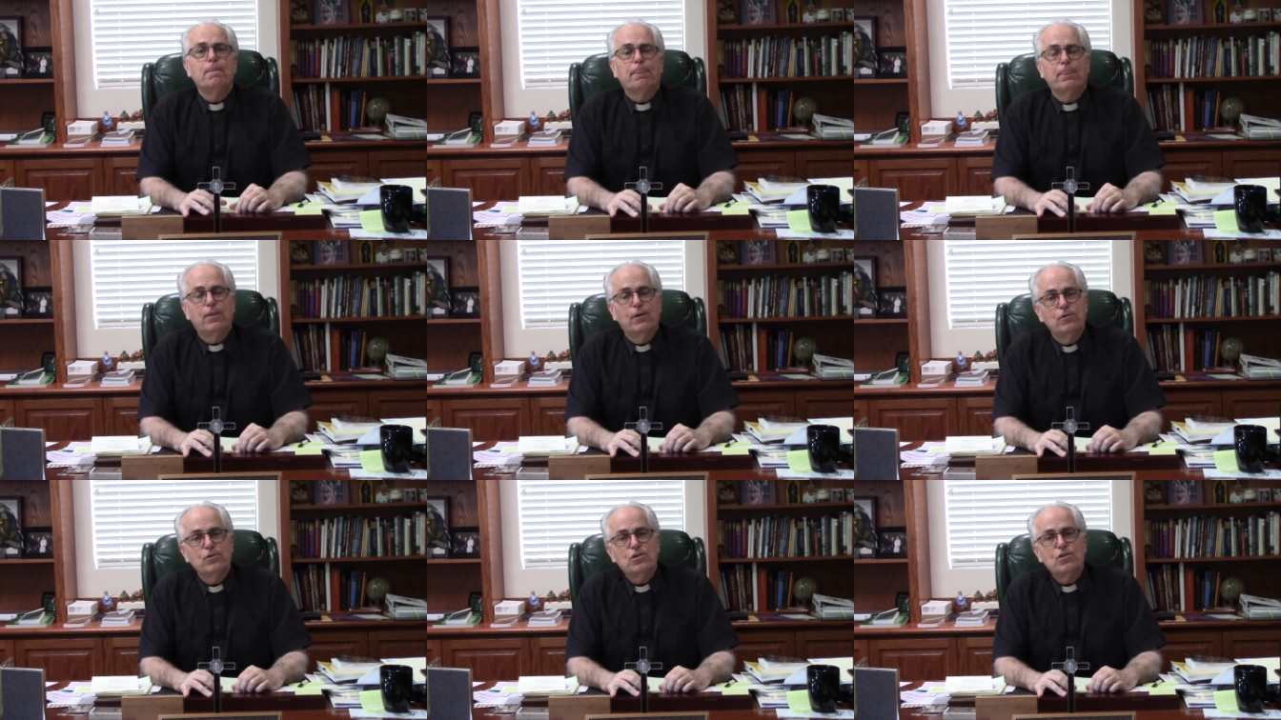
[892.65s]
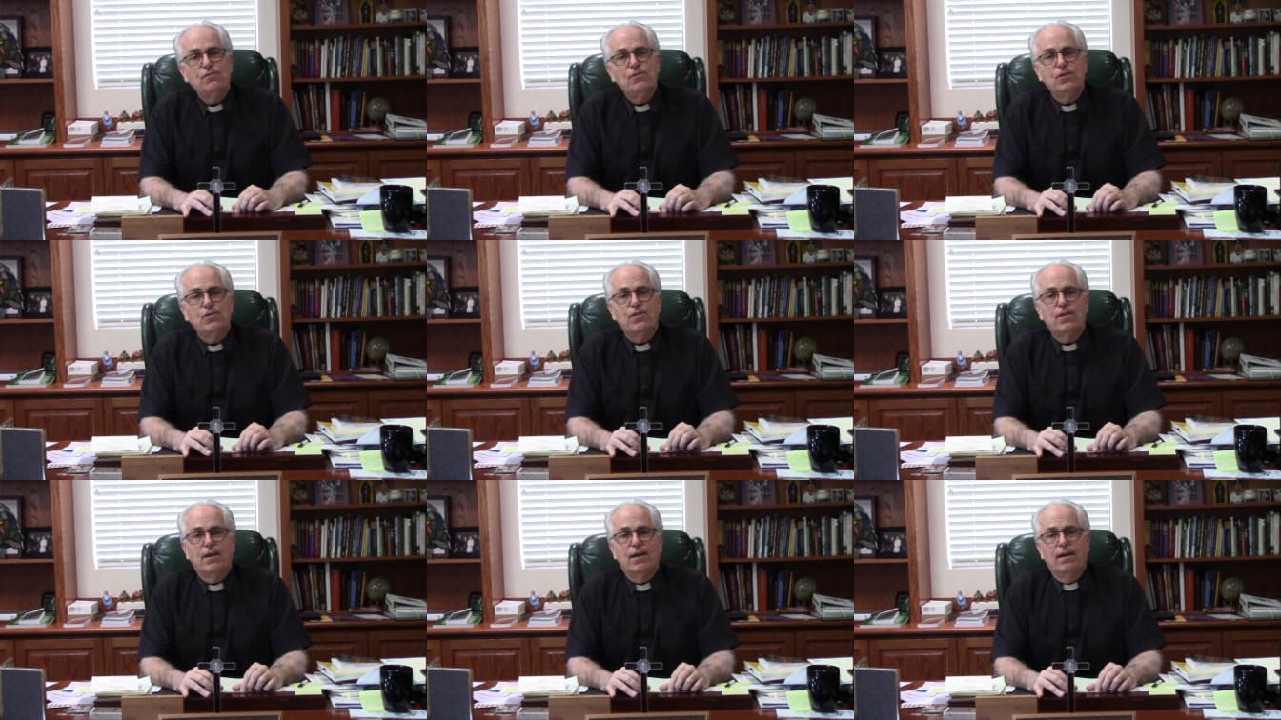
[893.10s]
Those of
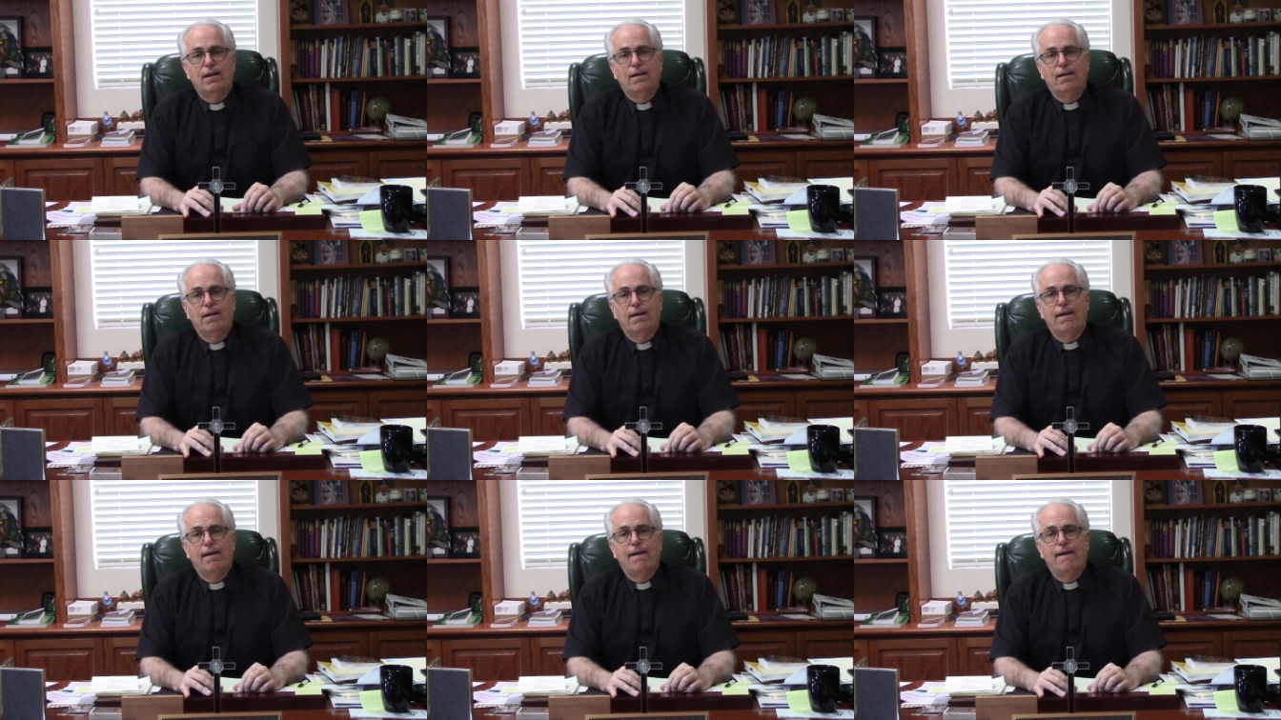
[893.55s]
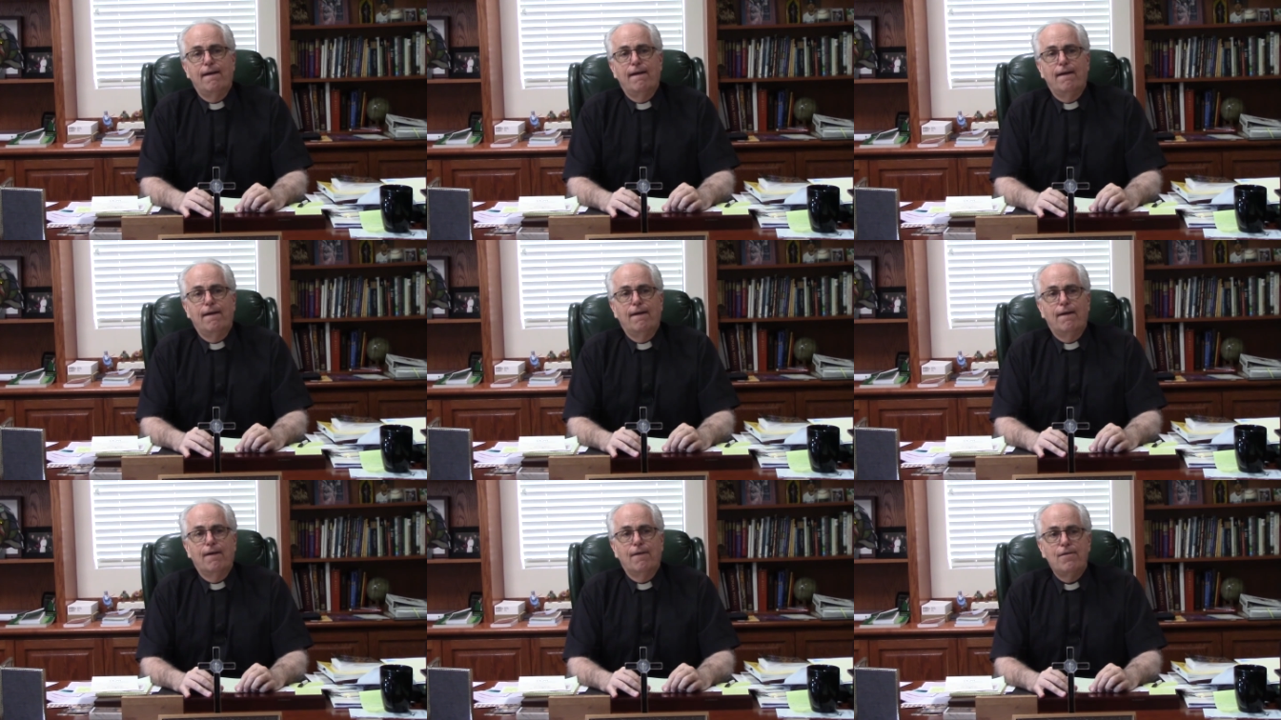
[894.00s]
you that
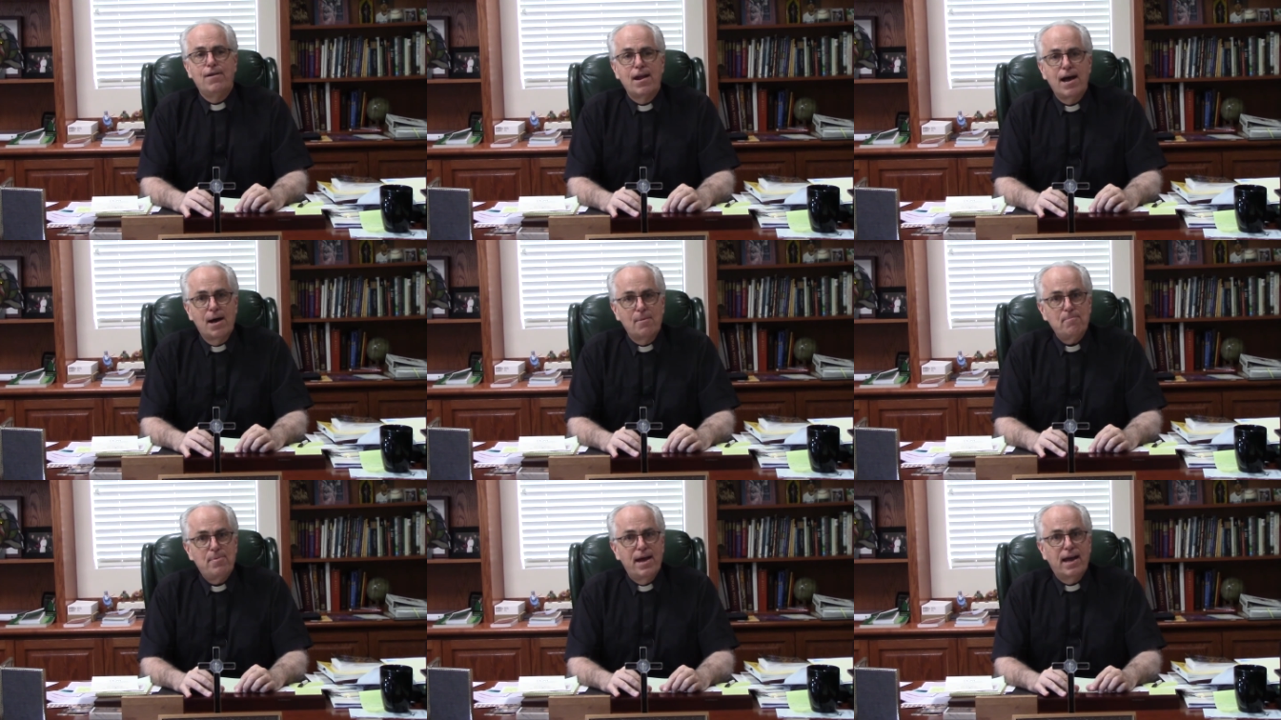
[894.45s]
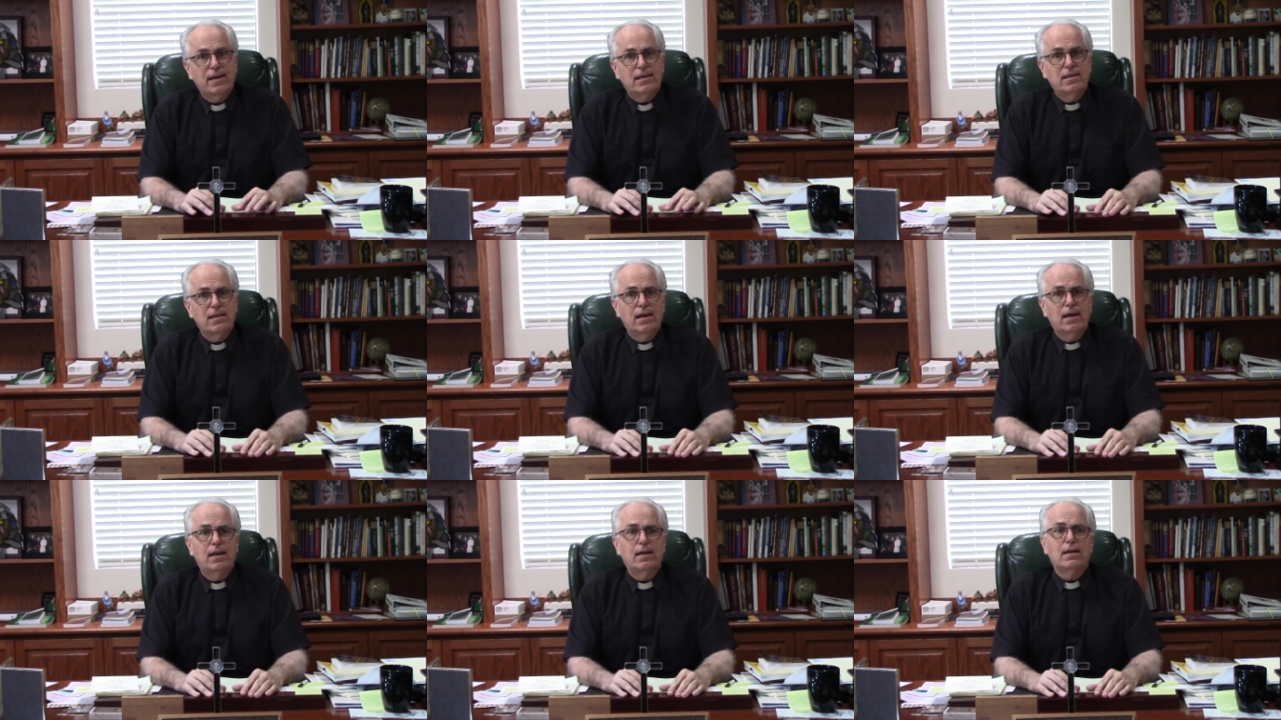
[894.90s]
are not
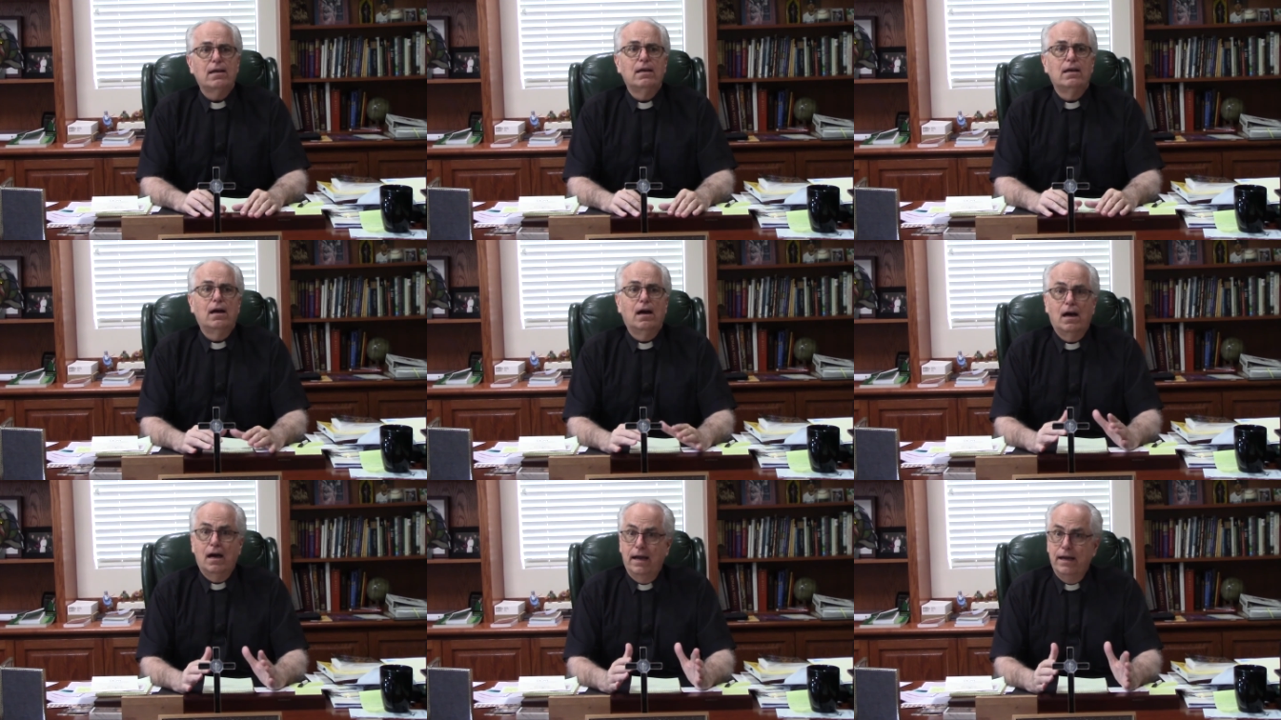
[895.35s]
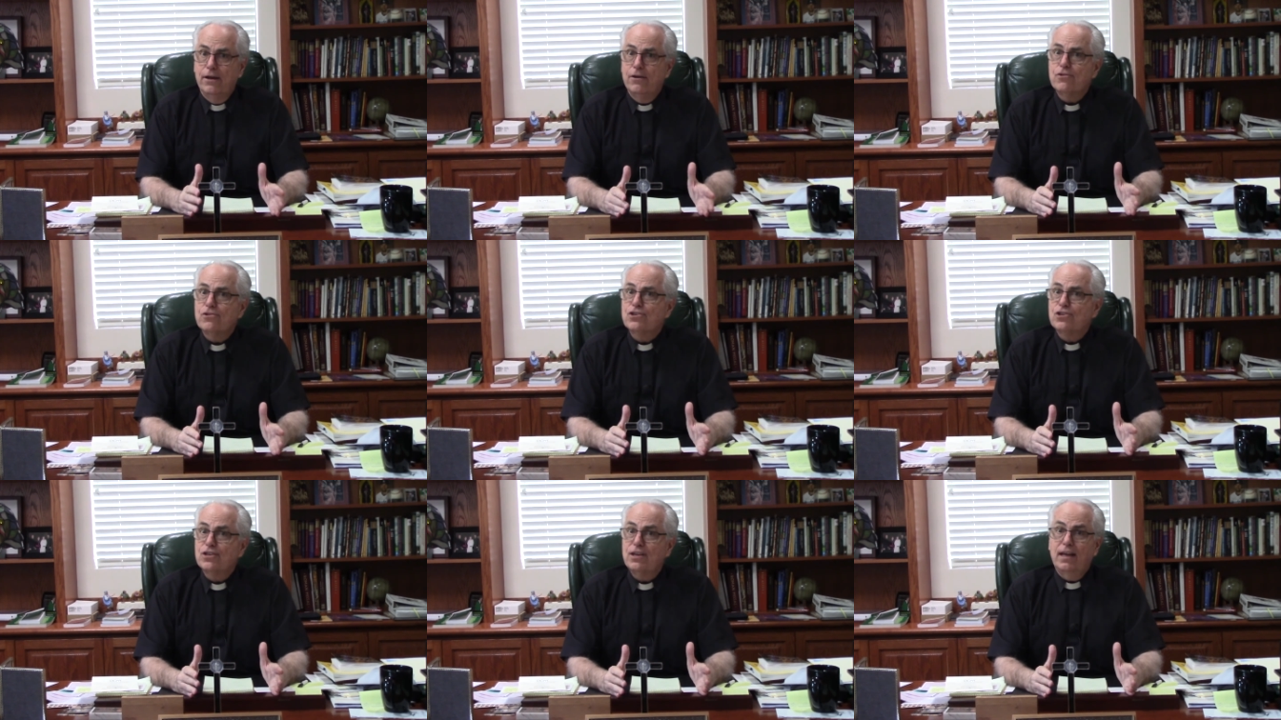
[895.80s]
back yet, I
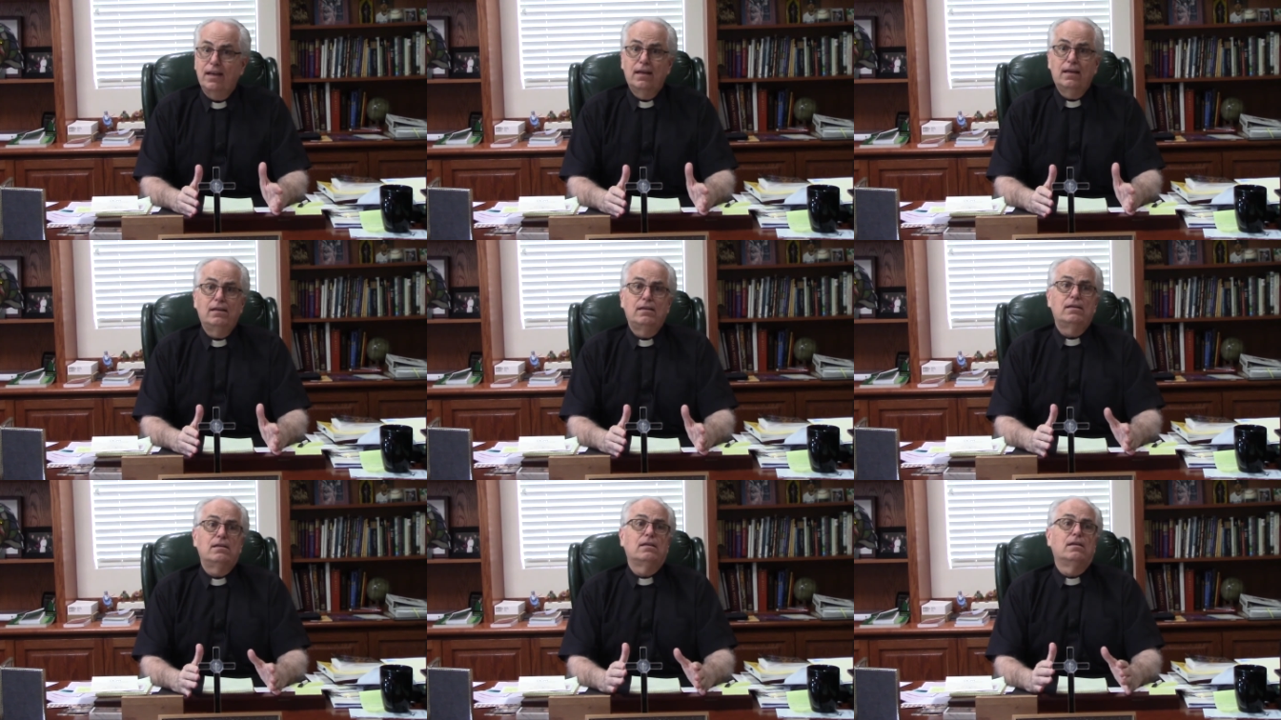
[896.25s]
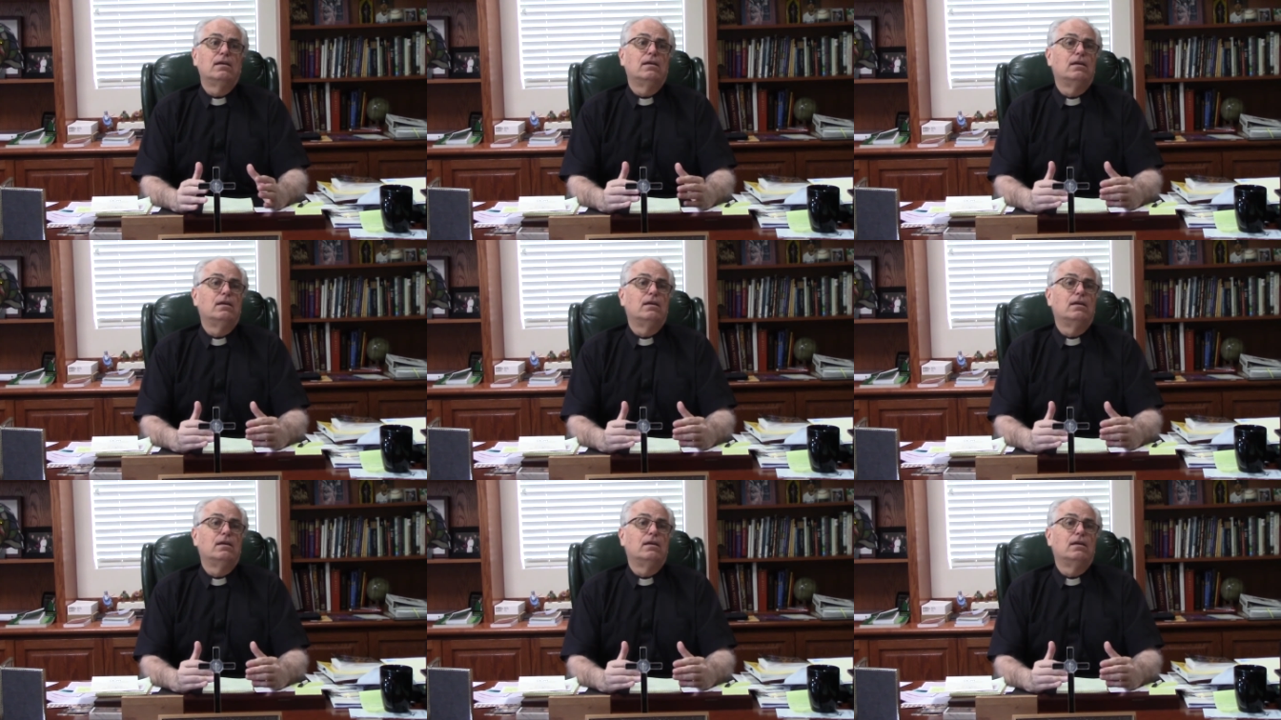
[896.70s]
understand.